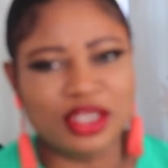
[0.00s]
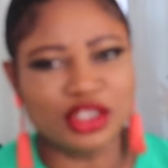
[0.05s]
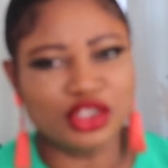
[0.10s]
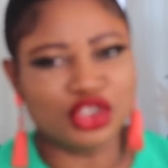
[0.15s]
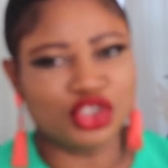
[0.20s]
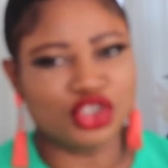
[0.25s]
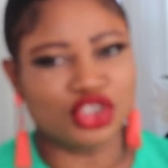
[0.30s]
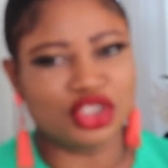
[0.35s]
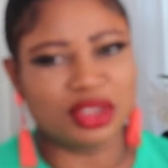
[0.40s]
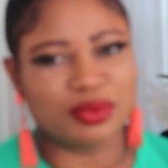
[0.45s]
Didn't
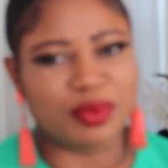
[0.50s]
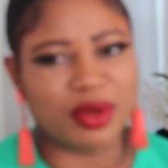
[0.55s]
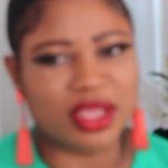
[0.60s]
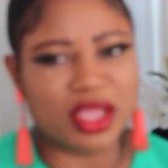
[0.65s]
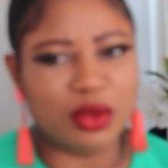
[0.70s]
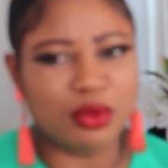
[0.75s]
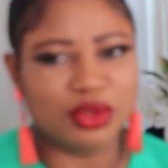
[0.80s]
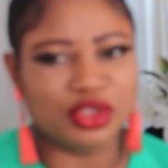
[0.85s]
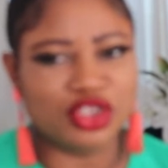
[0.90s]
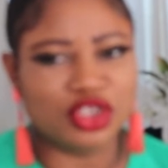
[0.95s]
you just break
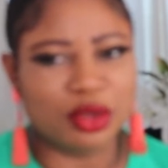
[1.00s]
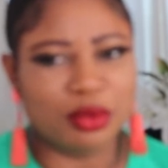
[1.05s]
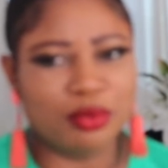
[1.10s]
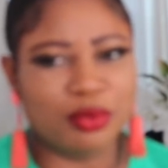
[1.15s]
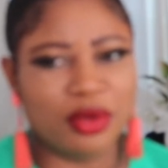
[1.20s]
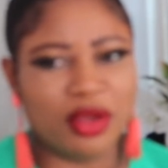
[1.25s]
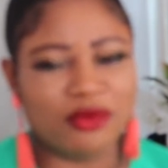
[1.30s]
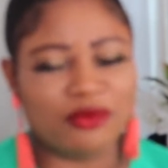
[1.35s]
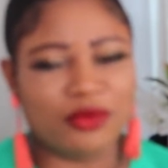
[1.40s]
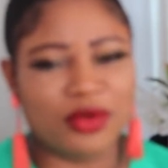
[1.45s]
up with your
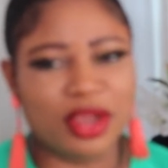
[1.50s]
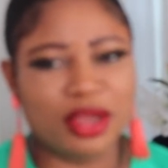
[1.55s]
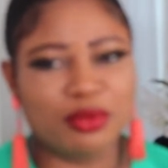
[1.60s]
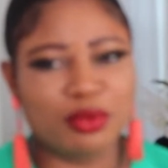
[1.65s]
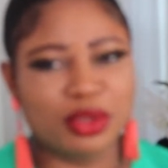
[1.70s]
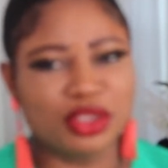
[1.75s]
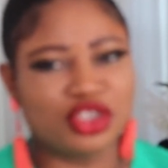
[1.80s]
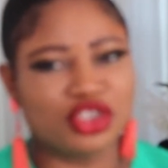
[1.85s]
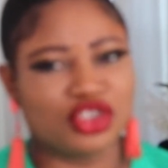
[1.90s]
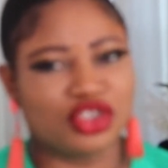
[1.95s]
boyfriend?
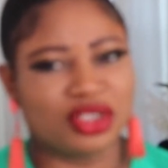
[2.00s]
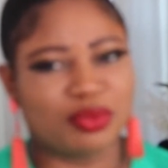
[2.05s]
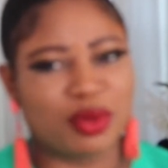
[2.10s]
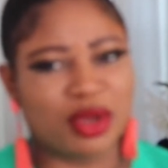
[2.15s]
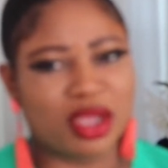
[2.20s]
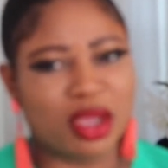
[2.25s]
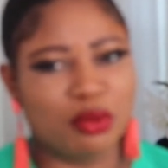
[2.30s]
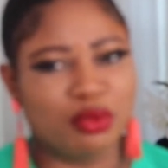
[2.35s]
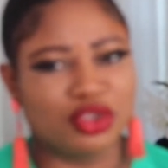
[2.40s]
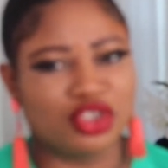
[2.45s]
Didn't you just
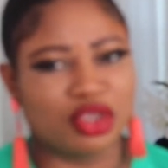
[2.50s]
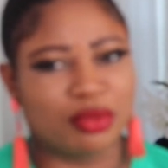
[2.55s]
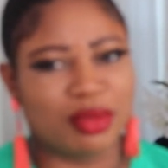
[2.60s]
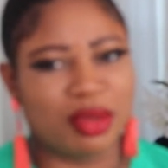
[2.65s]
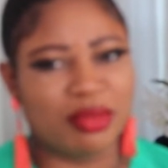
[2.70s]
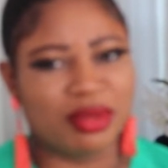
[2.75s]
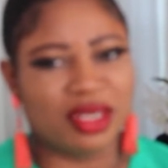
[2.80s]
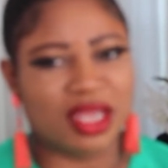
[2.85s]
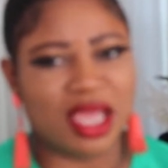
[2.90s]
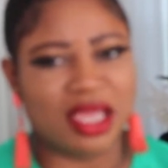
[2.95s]
break up with your
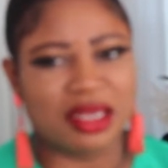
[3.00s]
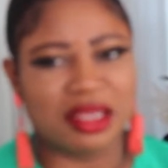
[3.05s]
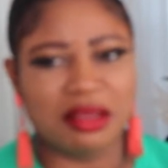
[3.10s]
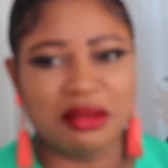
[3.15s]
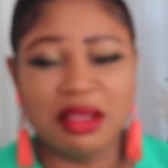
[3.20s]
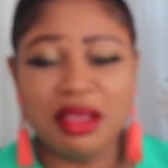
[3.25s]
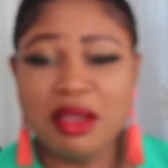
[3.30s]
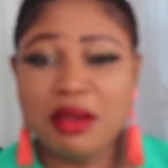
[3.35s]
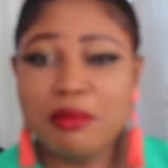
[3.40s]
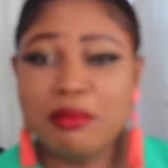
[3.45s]
baby
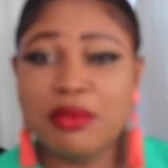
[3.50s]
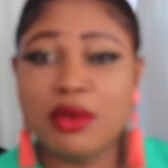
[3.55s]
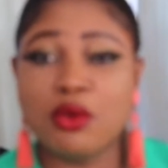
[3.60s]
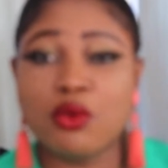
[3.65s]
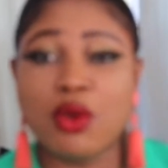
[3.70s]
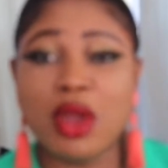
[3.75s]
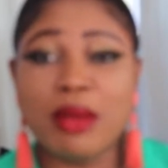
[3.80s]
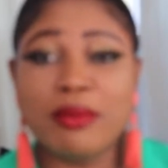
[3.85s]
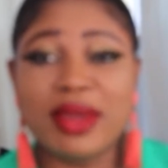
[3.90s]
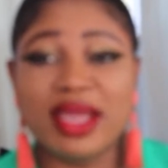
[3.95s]
daddy? But
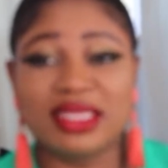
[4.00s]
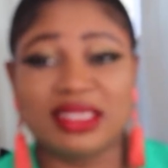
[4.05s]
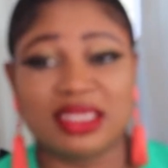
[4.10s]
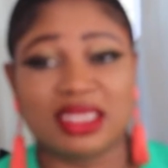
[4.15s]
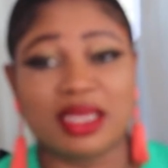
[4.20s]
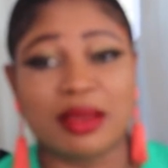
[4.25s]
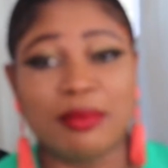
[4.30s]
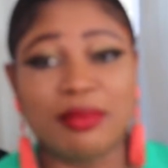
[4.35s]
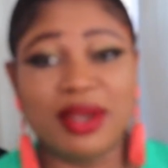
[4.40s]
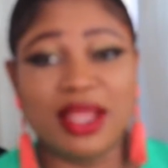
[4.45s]
why am I to
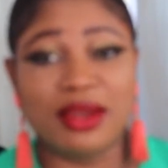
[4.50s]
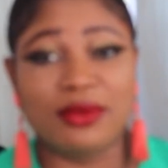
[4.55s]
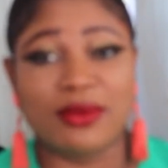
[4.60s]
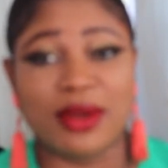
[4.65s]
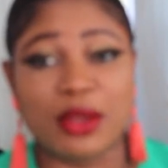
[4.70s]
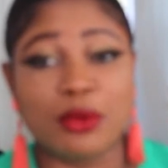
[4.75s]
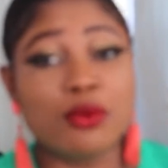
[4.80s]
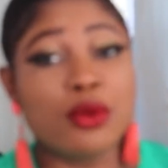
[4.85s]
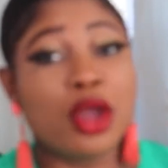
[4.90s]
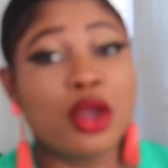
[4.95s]
complain,
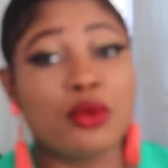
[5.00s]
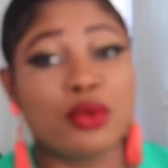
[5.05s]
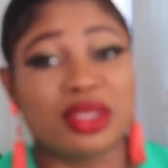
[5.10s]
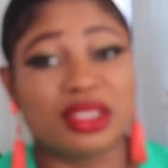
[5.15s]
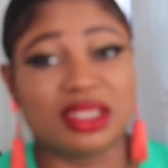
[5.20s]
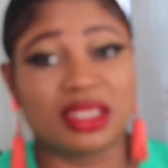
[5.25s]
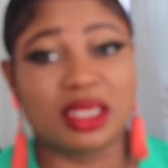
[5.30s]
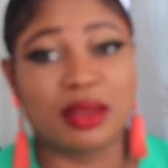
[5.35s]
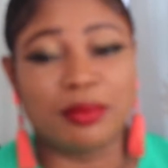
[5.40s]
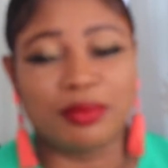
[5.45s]
right? Why are
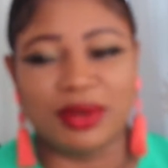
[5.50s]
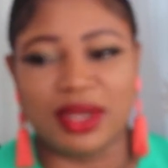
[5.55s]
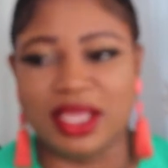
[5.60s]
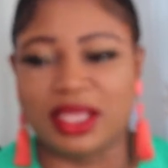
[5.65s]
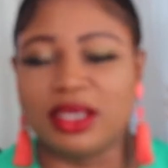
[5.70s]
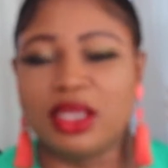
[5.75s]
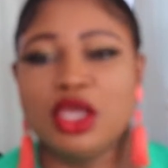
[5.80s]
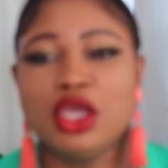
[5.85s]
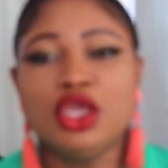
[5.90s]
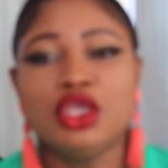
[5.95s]
we to
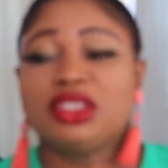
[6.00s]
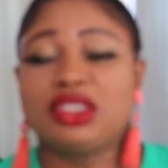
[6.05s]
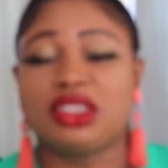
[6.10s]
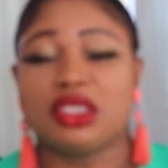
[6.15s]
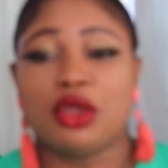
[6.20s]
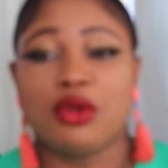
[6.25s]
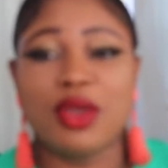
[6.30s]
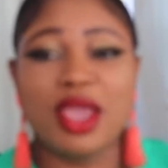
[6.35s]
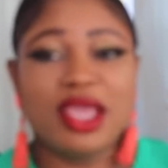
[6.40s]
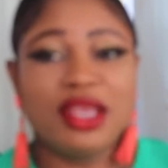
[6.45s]
complain?
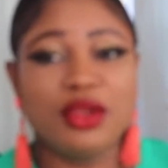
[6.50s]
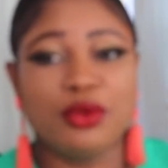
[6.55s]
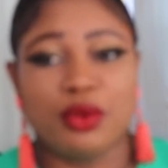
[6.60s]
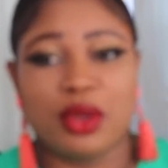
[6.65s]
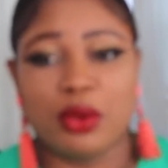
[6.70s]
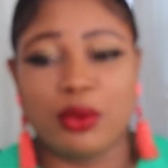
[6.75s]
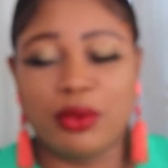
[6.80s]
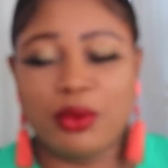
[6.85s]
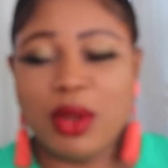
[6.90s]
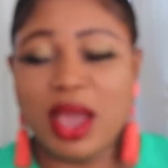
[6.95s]
So
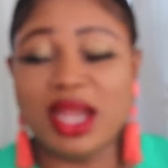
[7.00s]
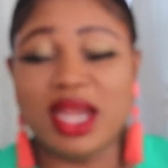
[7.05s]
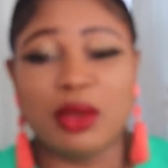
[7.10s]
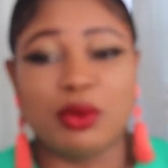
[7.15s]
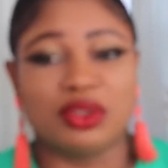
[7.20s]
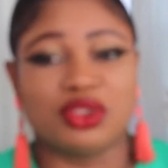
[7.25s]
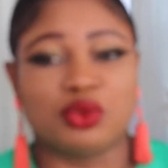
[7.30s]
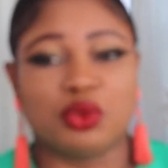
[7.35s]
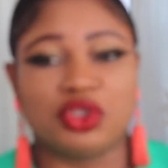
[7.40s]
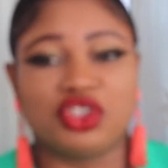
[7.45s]
anyway, while I
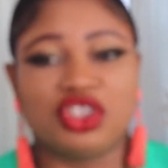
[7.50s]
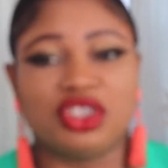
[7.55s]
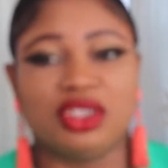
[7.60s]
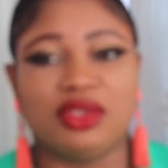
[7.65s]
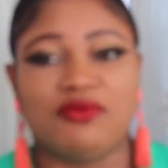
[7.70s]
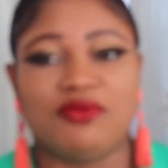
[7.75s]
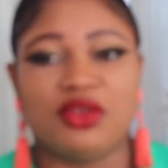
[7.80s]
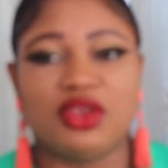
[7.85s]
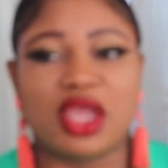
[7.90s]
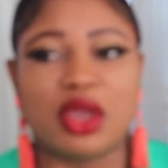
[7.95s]
was watching
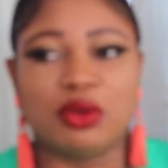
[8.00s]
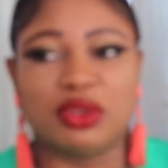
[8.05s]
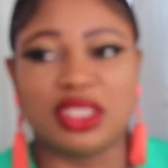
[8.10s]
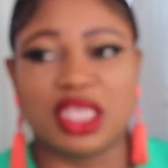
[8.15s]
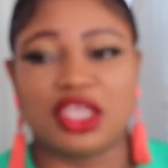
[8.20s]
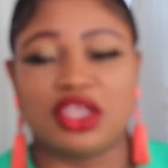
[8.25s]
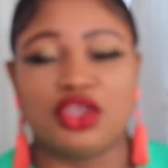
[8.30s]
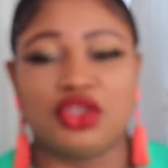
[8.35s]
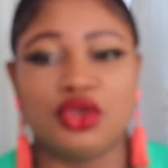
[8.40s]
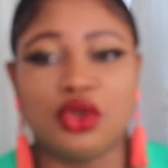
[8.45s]
the video, I was
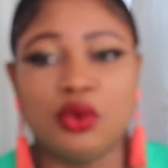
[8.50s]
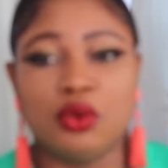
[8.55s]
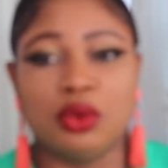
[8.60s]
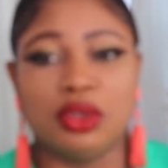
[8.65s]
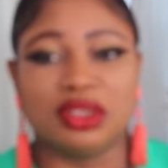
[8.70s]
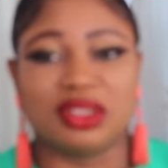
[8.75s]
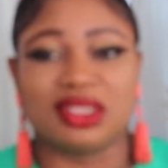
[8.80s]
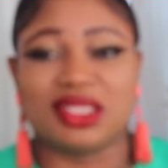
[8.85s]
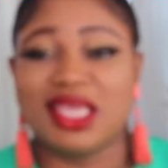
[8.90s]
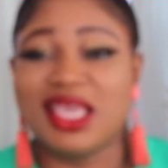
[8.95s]
like, you know
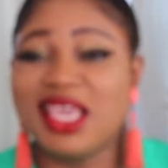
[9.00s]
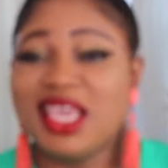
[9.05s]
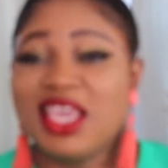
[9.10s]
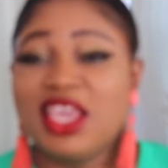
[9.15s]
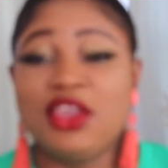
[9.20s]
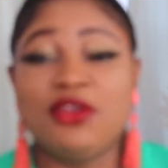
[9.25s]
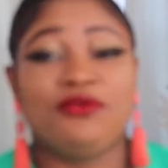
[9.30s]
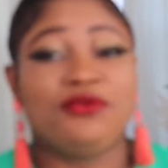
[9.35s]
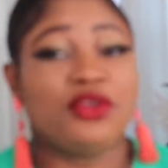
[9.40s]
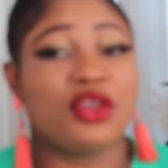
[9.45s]
what?
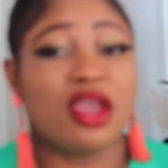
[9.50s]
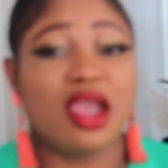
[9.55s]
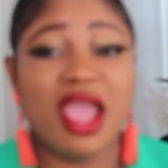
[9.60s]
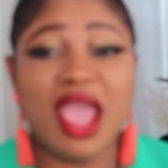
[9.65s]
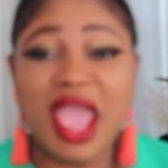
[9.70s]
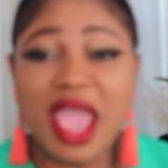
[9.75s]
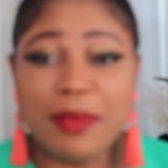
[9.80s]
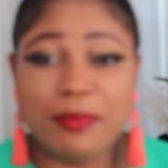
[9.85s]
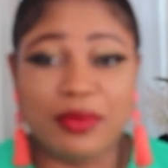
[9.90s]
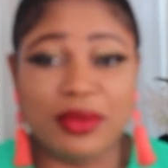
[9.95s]
If you're
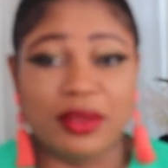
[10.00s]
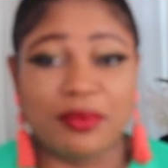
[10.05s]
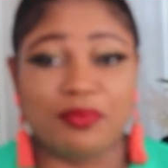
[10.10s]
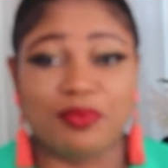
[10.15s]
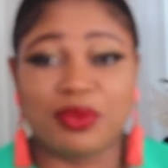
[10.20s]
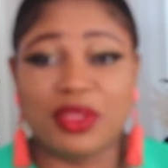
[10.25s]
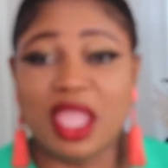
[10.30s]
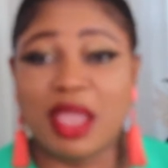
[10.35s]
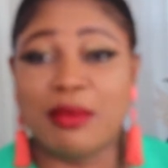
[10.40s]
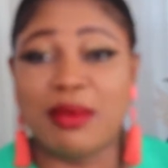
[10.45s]
happy,
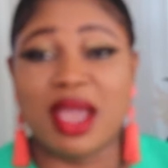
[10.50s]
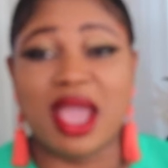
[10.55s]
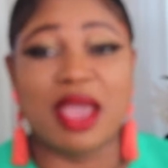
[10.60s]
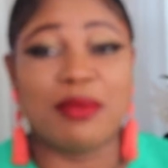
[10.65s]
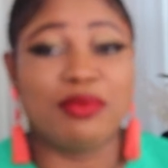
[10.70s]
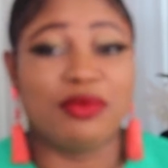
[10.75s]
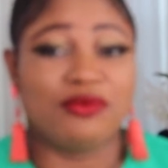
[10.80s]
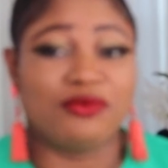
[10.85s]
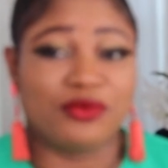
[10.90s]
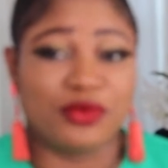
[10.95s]
I'm
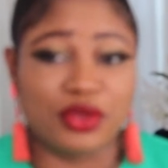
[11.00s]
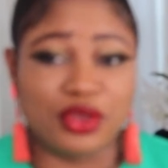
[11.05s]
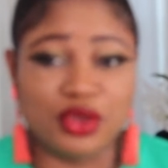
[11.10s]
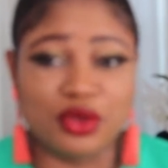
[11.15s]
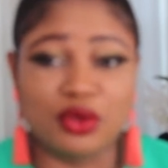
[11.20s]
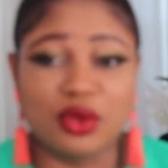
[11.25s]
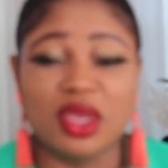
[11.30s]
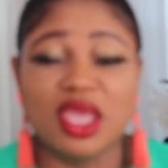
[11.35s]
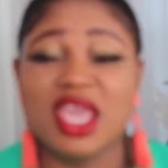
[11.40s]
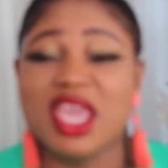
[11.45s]
happy for
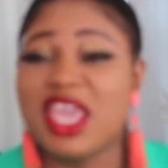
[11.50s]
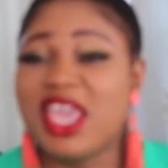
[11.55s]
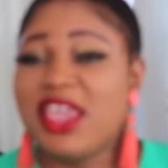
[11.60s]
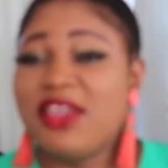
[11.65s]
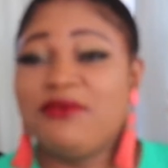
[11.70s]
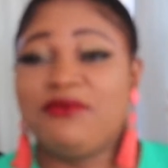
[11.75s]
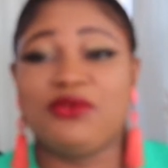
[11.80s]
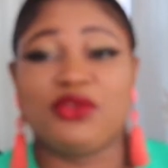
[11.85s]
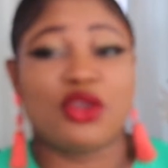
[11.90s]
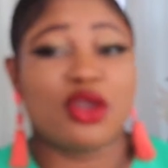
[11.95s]
you.
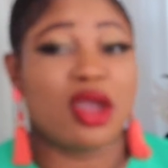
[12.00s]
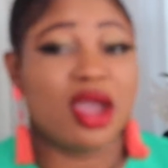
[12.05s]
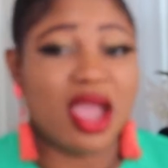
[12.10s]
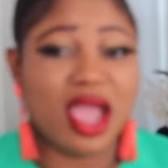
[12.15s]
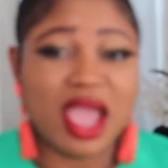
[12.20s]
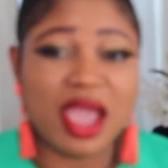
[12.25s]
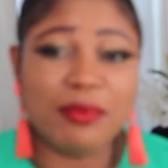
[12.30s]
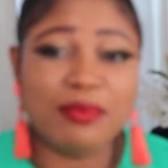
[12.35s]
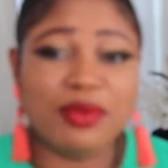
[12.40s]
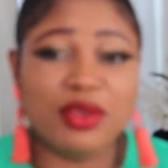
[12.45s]
If you're
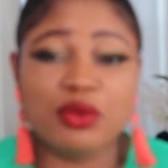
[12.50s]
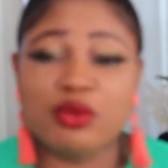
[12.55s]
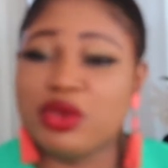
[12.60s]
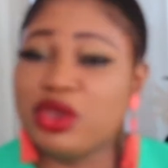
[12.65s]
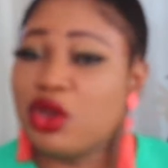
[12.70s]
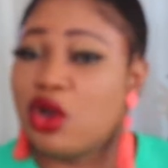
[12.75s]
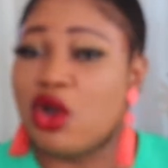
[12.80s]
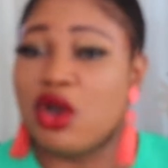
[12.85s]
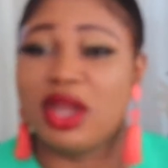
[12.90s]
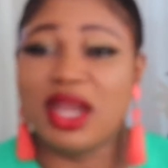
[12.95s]
happy,
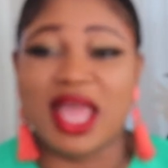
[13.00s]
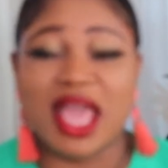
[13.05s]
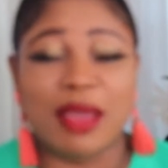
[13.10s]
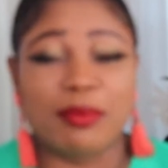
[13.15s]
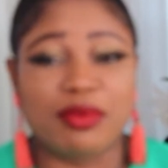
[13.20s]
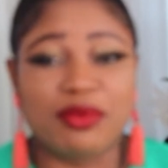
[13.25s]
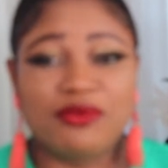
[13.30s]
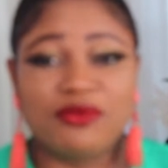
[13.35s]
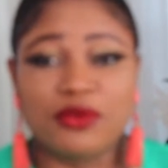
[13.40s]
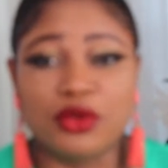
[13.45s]
we're all
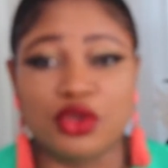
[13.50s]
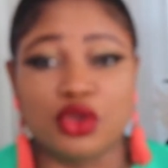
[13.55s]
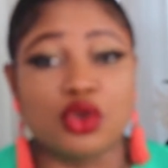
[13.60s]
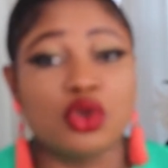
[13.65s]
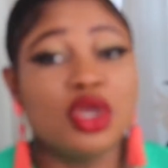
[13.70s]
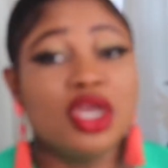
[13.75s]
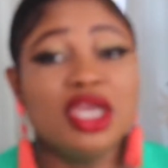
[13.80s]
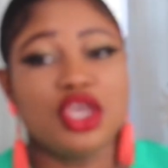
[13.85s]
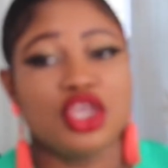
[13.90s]
happy for you.